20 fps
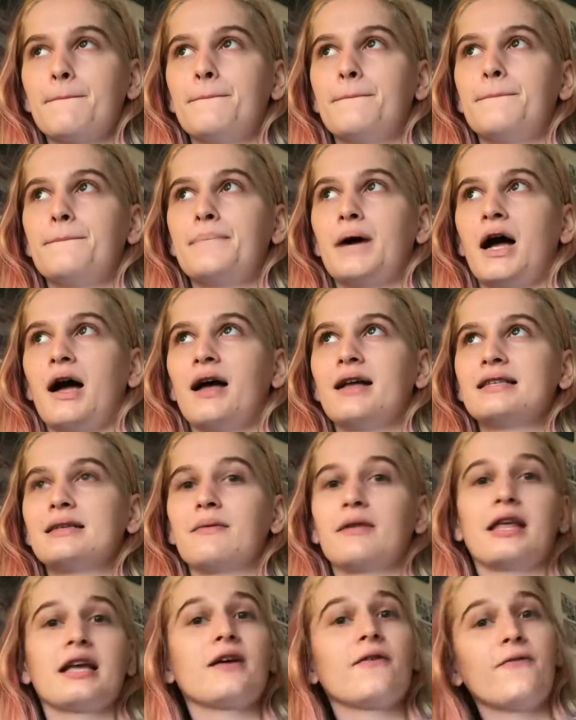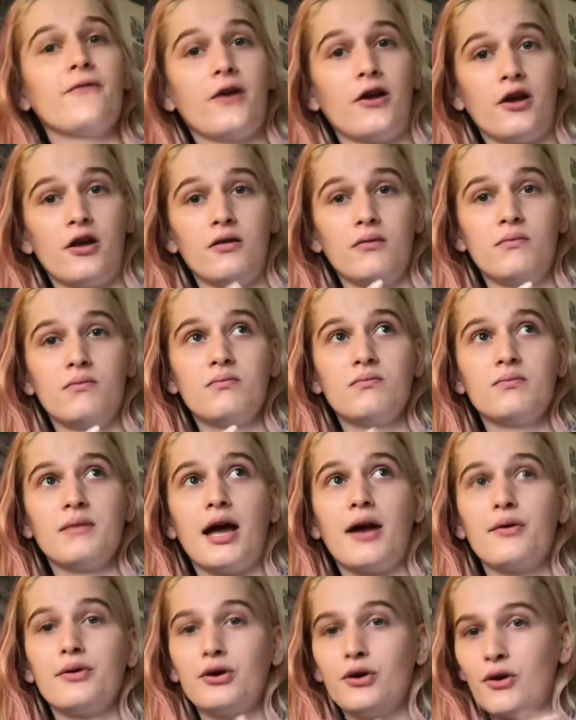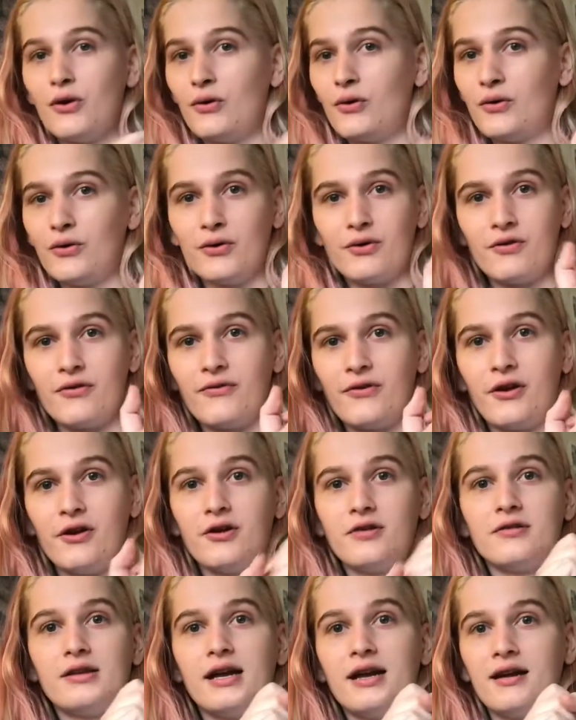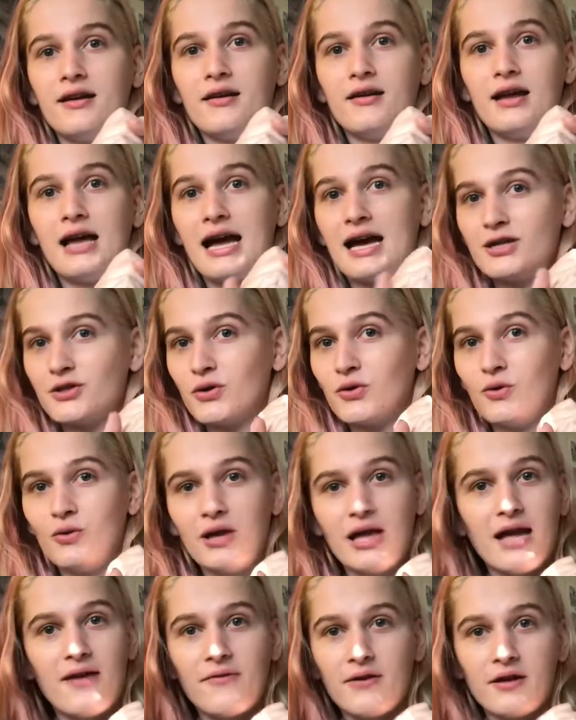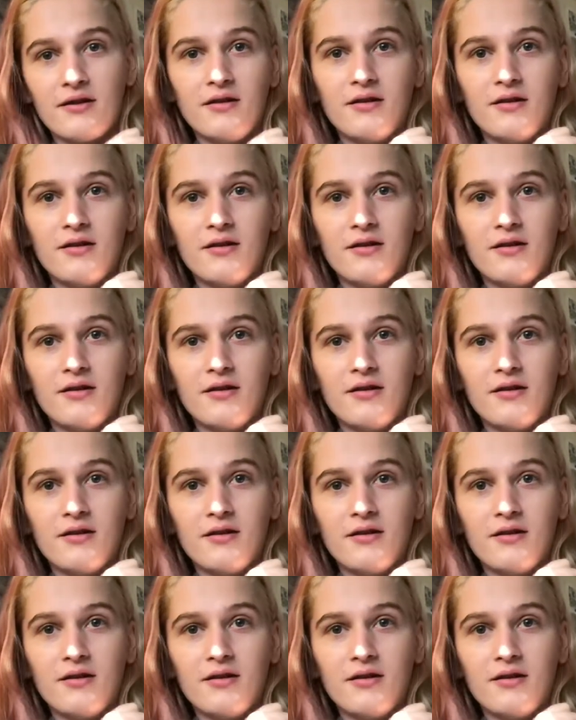but something like a fern, I would not order a fern online at all, ever.